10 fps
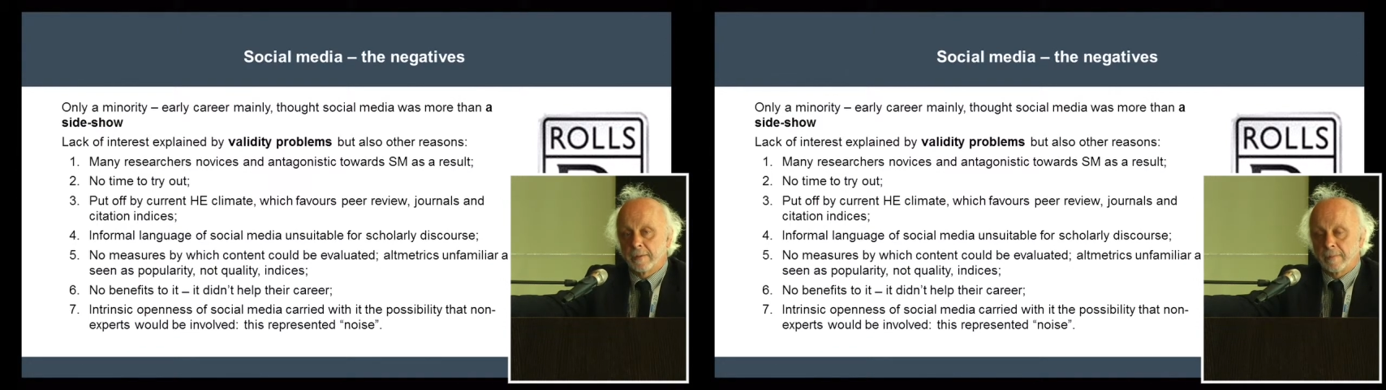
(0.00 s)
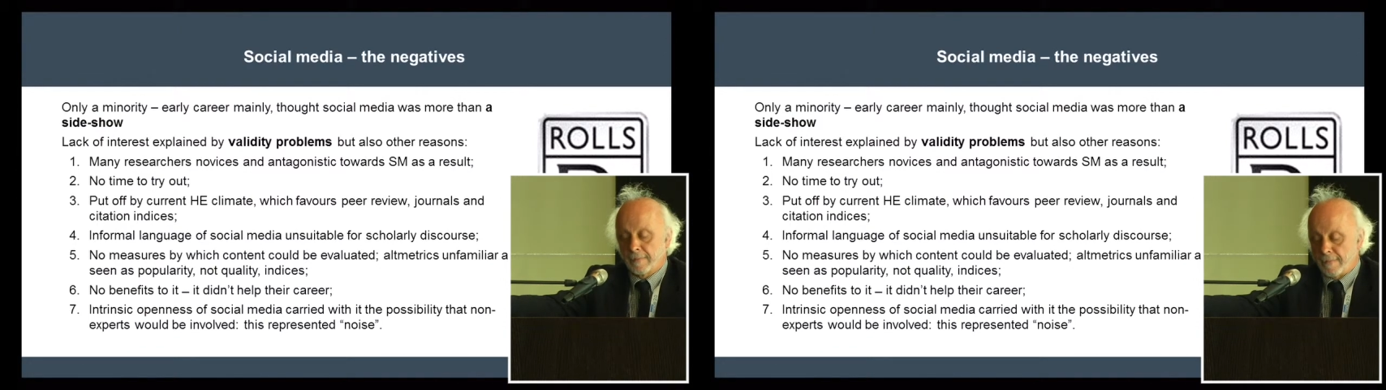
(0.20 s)

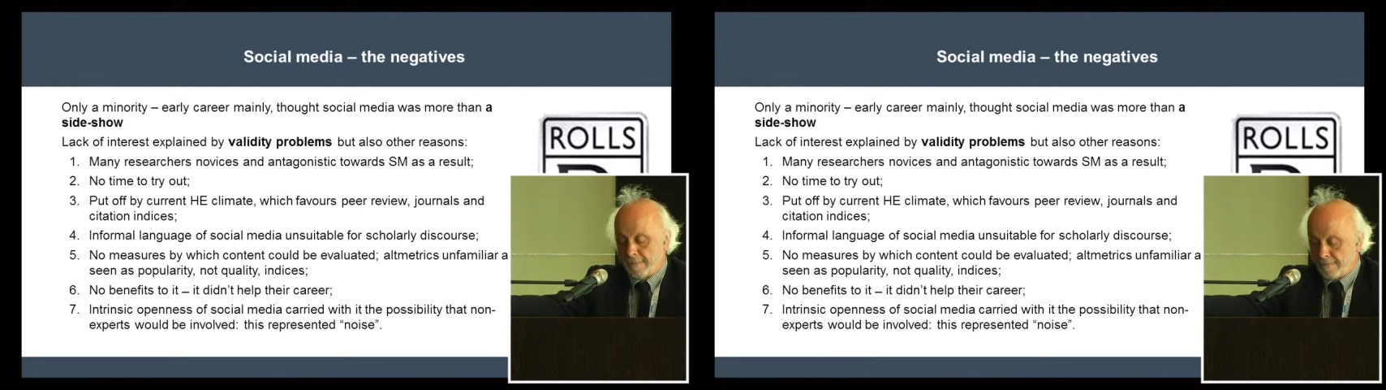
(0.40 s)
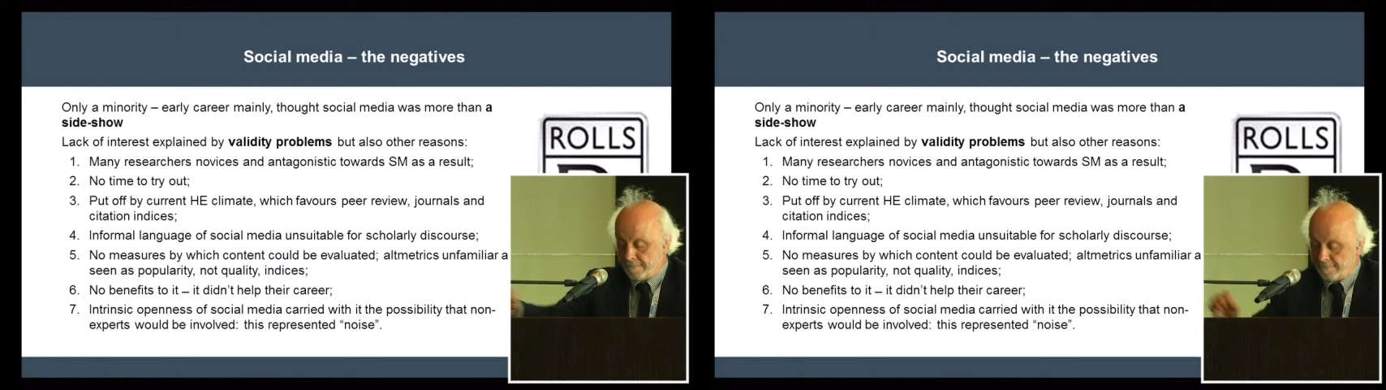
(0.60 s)

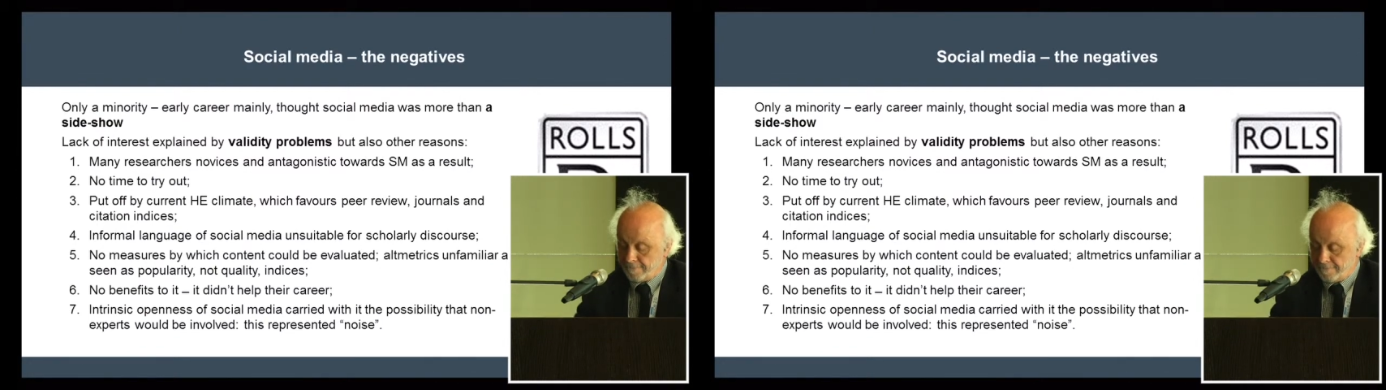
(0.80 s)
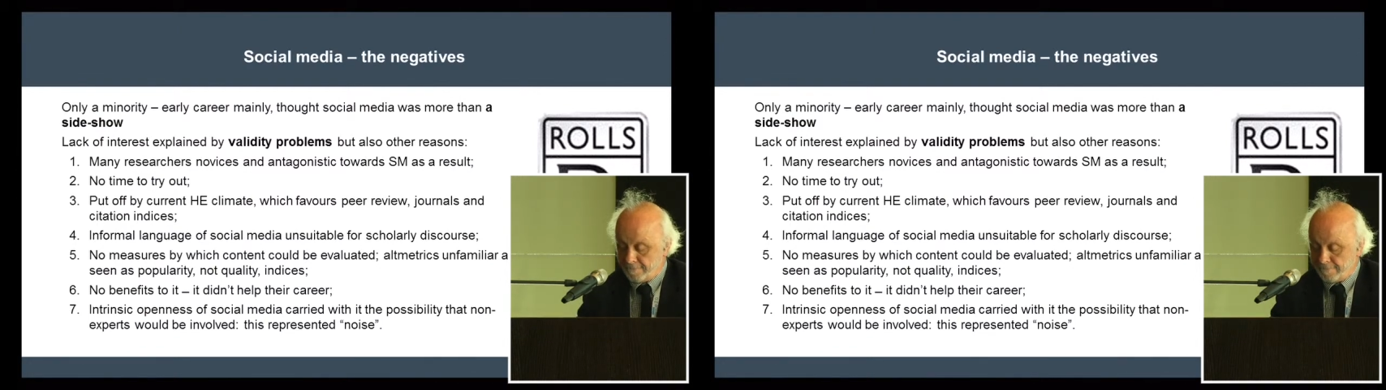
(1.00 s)

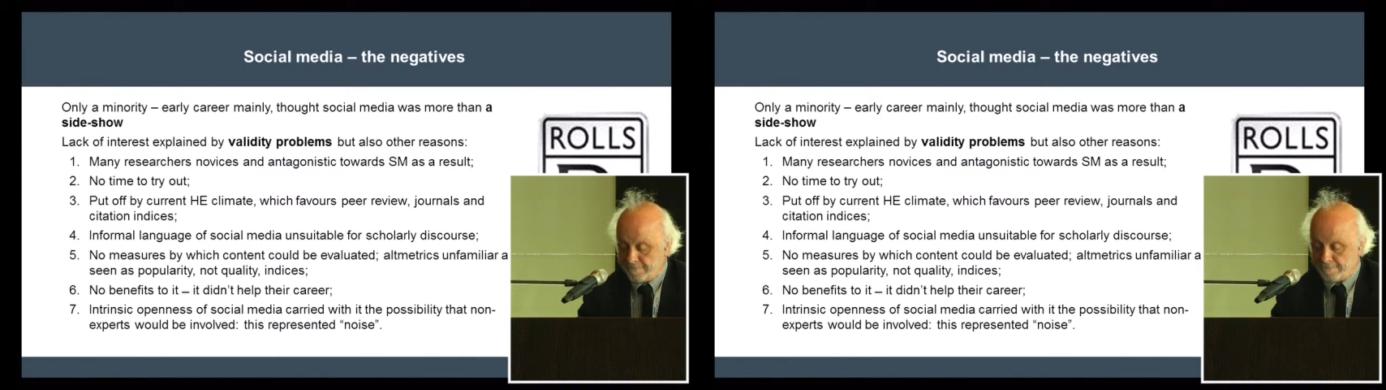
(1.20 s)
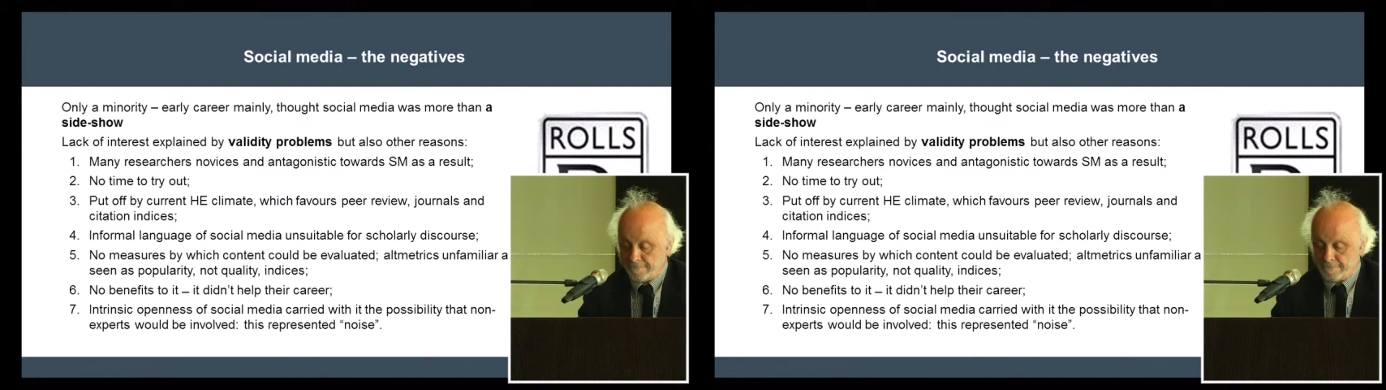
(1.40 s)

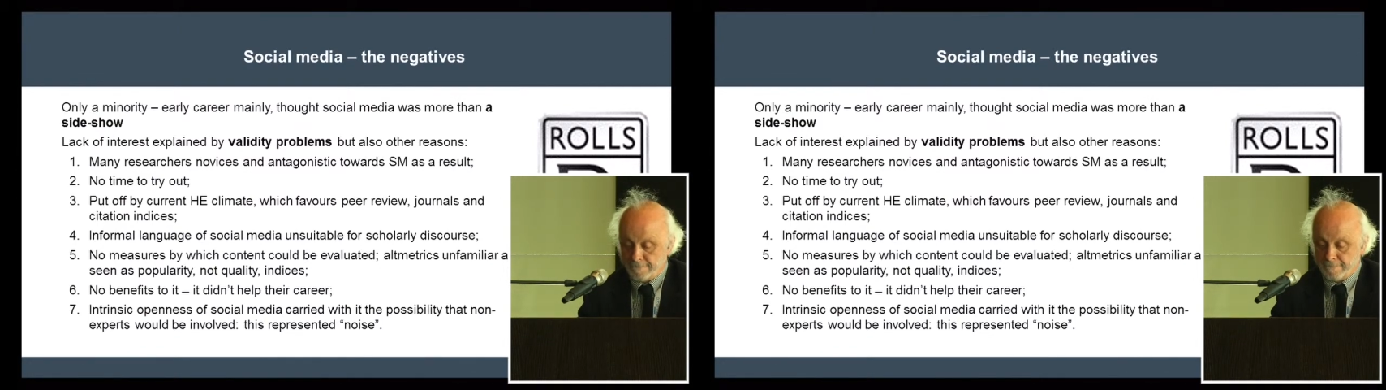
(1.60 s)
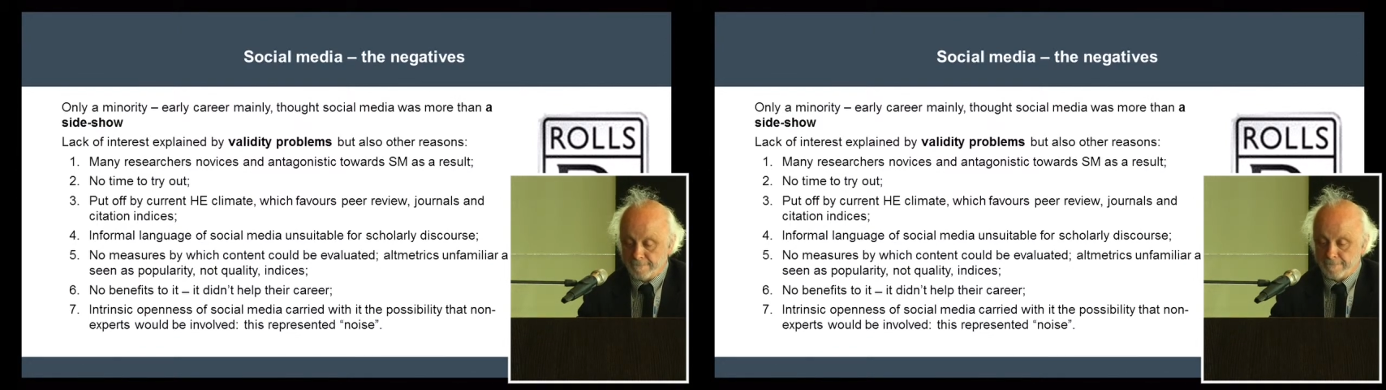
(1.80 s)

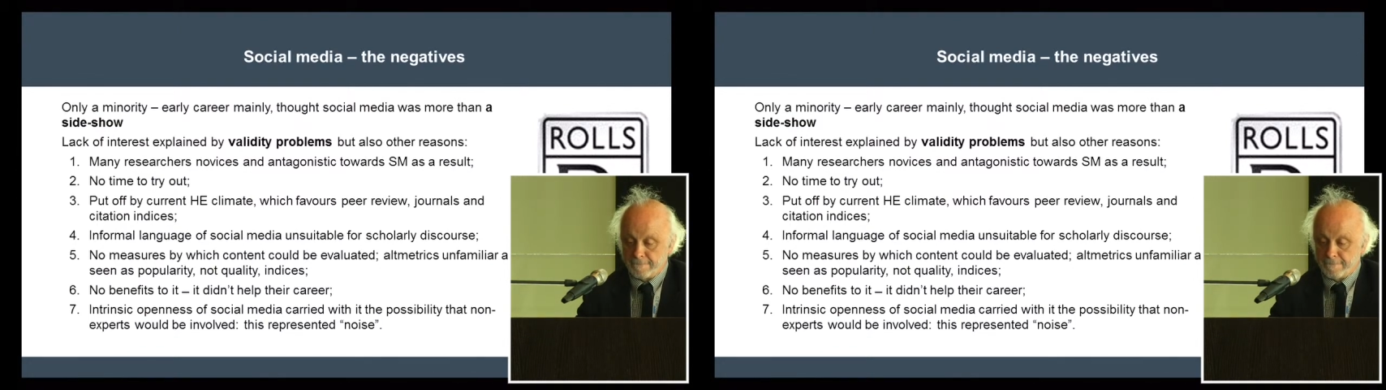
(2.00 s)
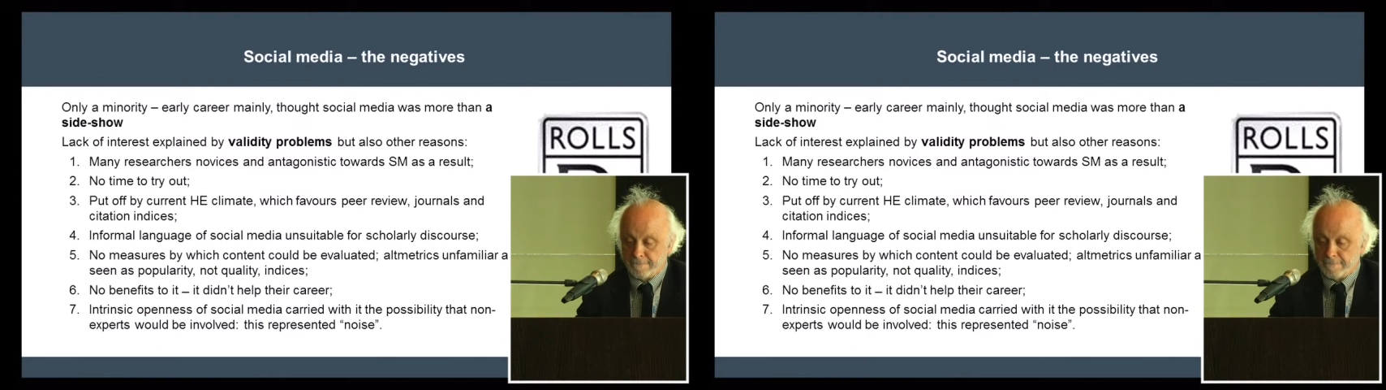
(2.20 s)

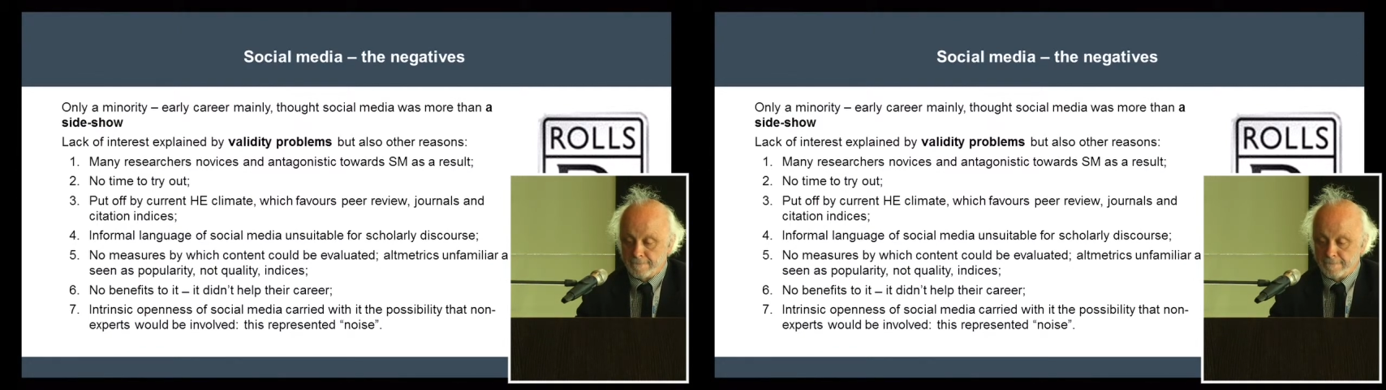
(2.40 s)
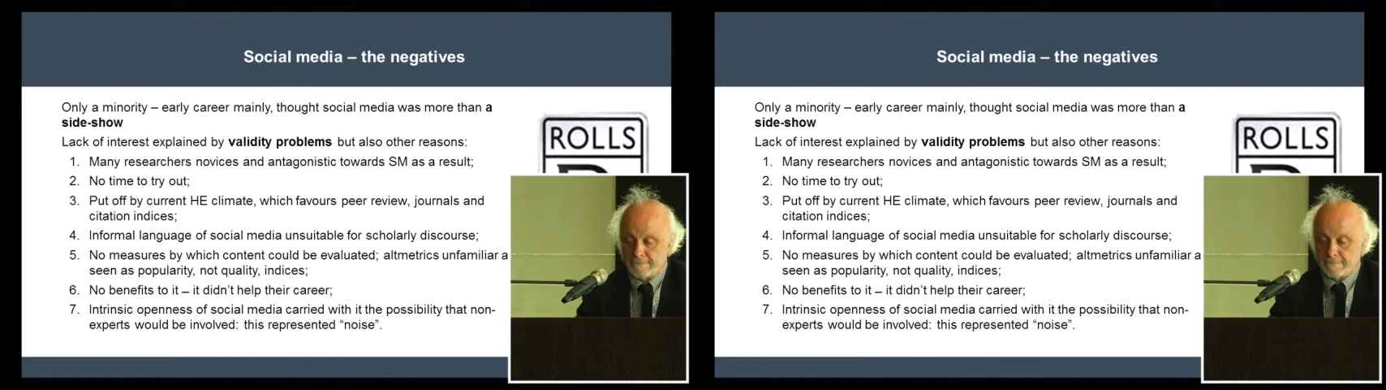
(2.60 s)

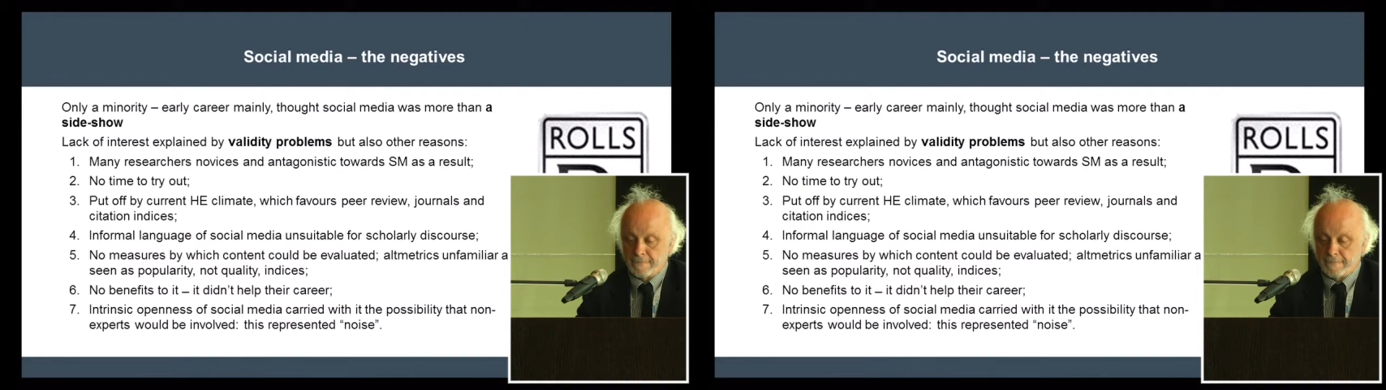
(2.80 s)
(no one is talking)